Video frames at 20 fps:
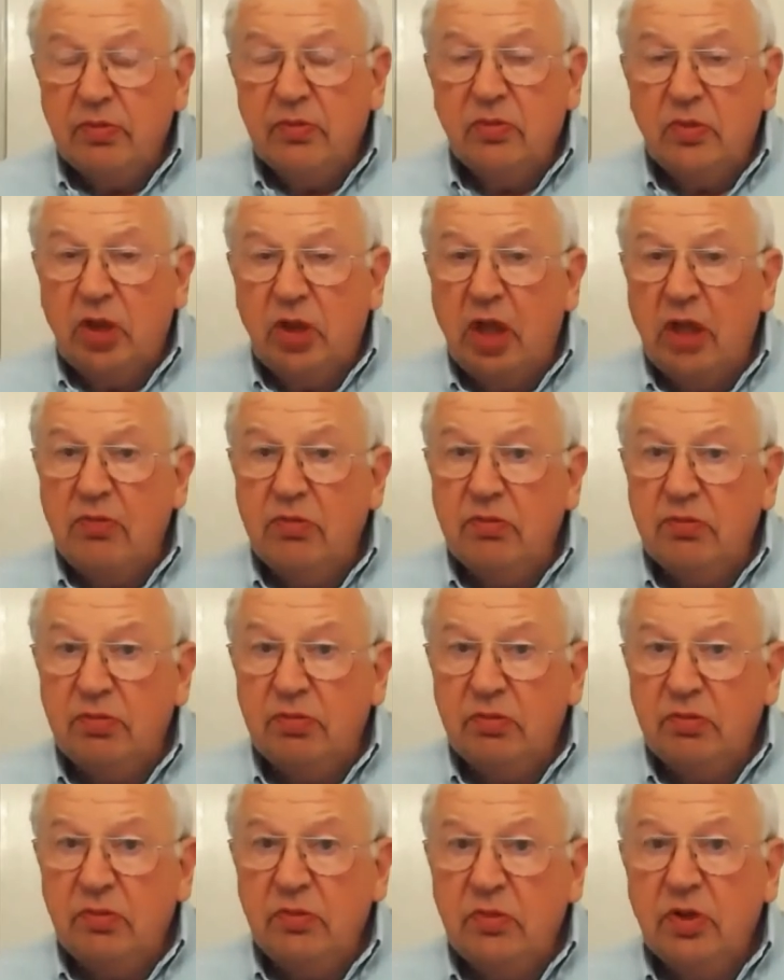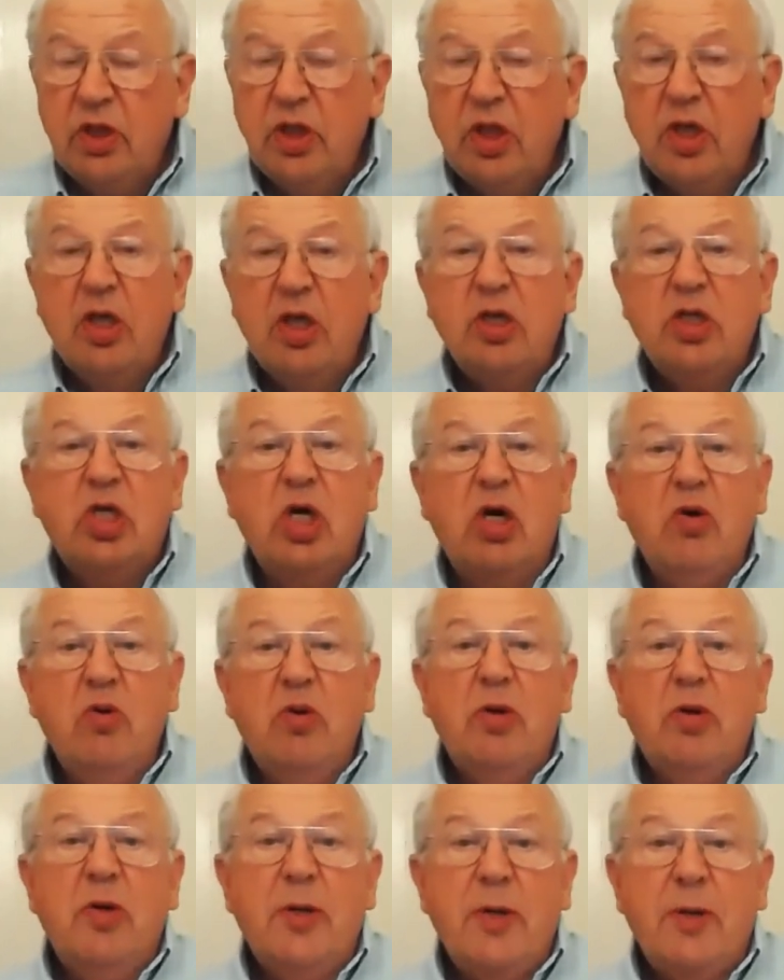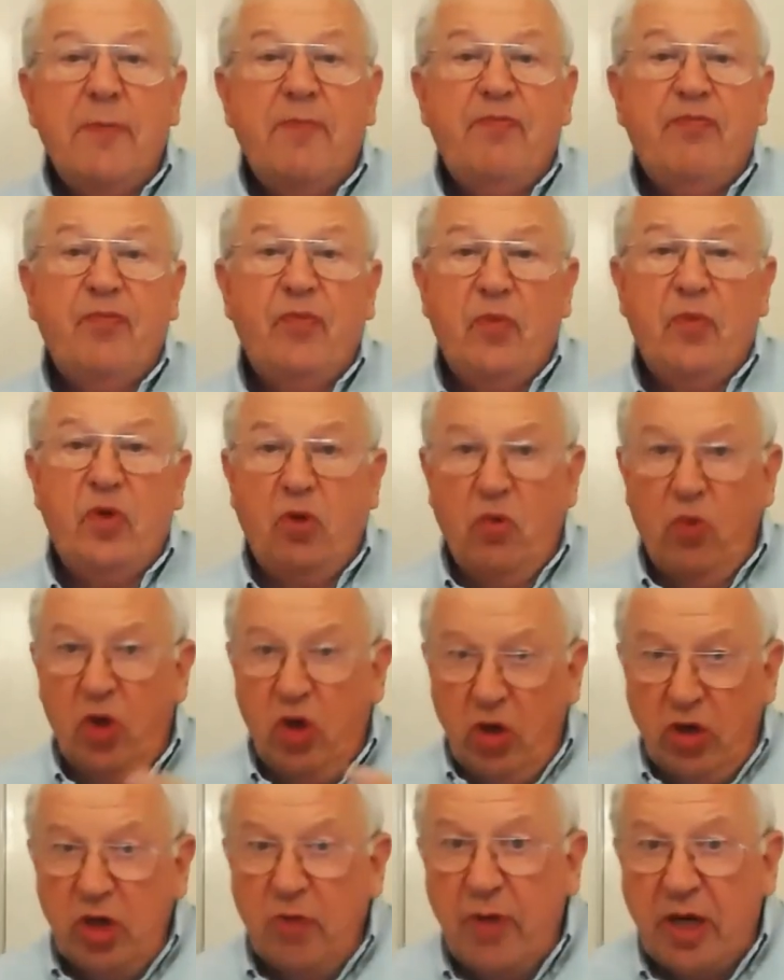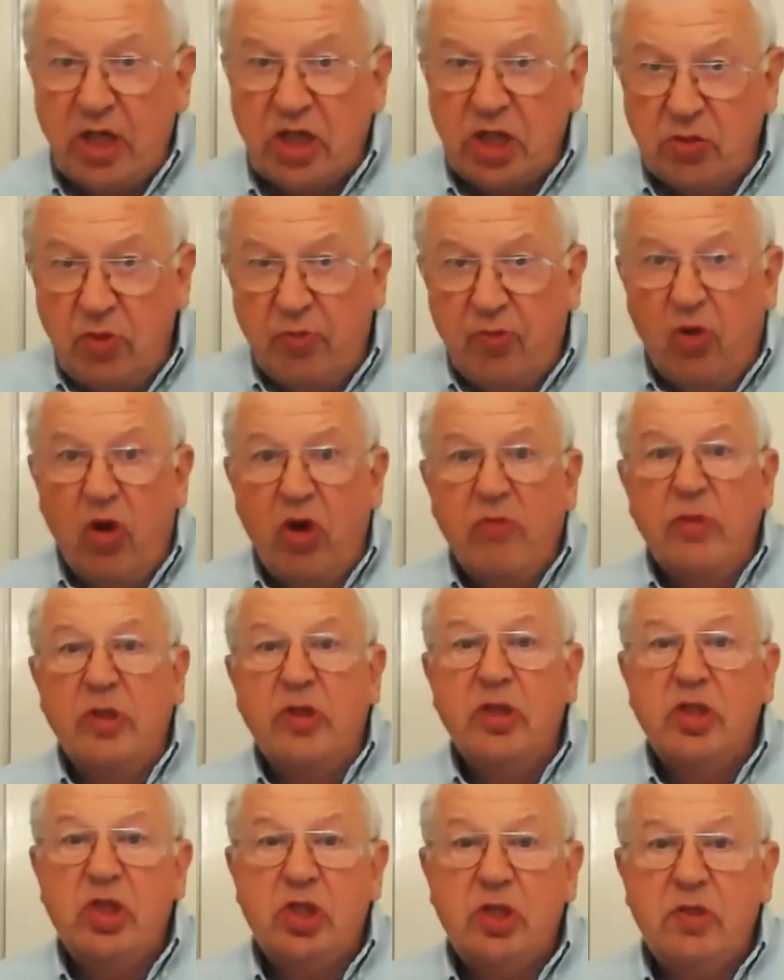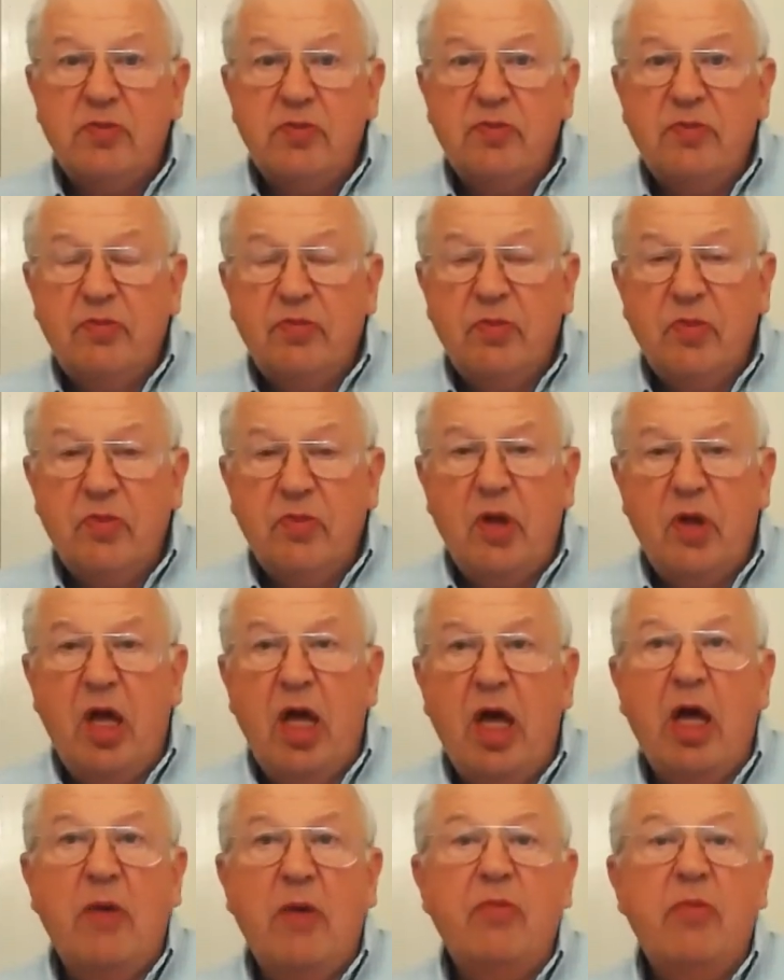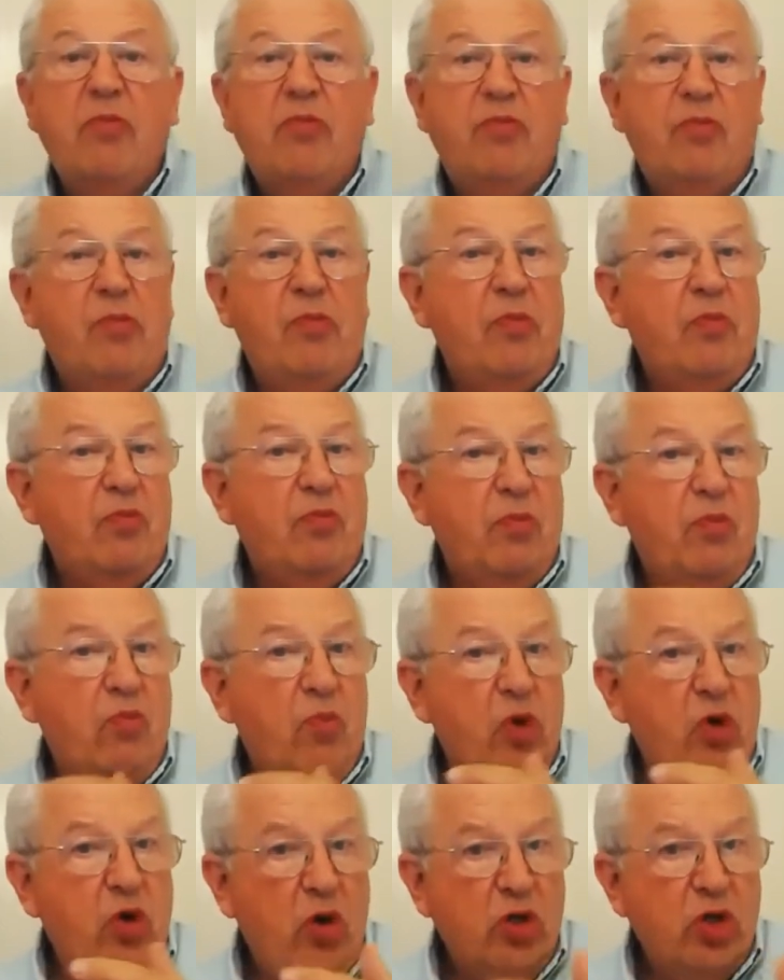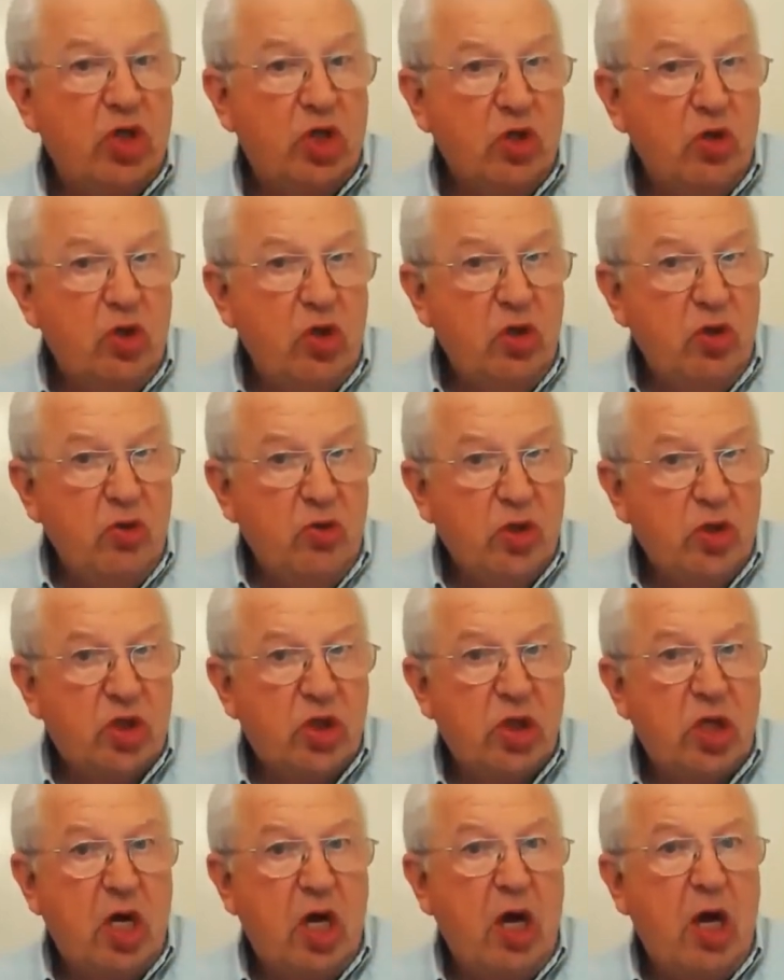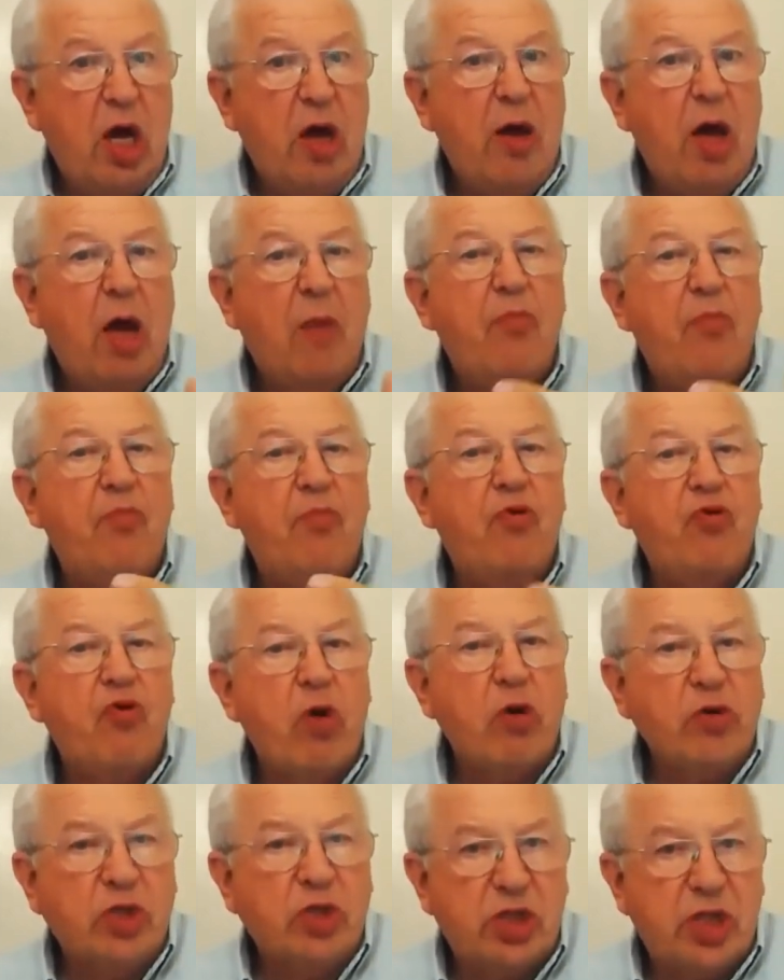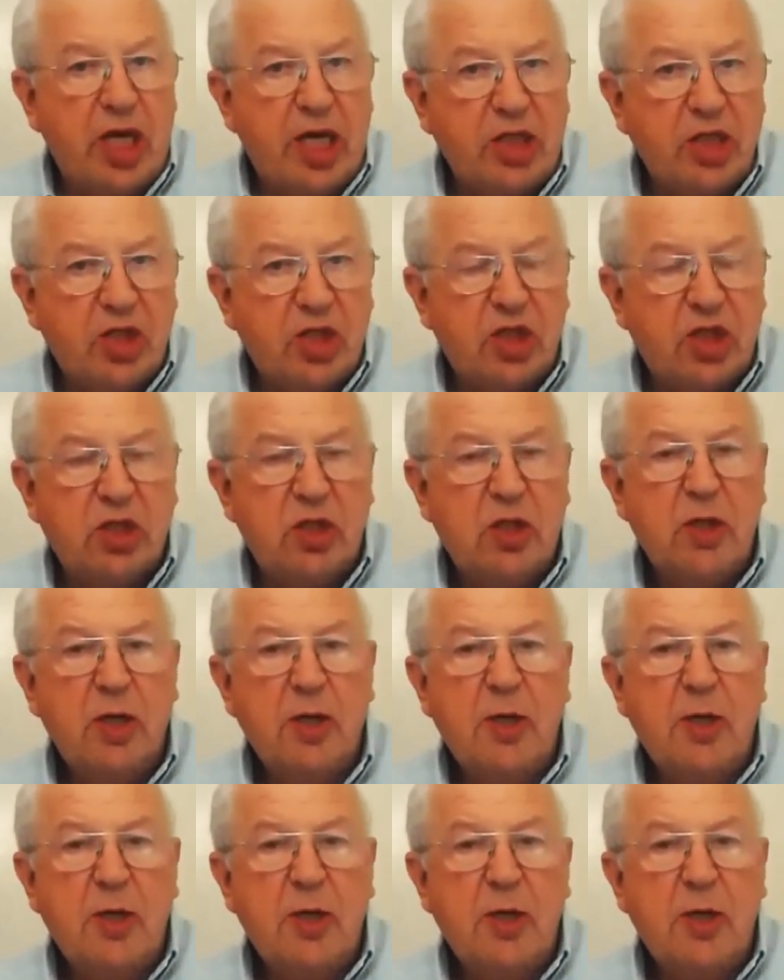Okay, so we're going to make some appointments. We're going to use a process